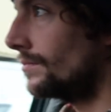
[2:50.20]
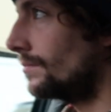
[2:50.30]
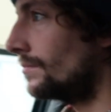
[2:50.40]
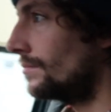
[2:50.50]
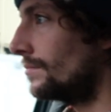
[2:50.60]

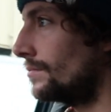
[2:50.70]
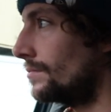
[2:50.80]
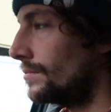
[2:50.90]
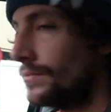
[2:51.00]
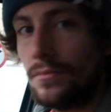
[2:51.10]
Right, here's a
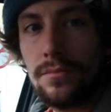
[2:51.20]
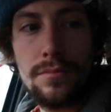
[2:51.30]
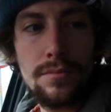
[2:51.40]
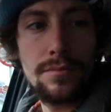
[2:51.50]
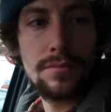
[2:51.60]
magic
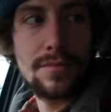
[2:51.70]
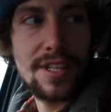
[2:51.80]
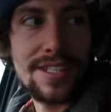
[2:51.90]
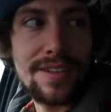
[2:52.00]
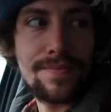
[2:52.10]
cookie.
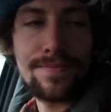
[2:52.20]
Is that?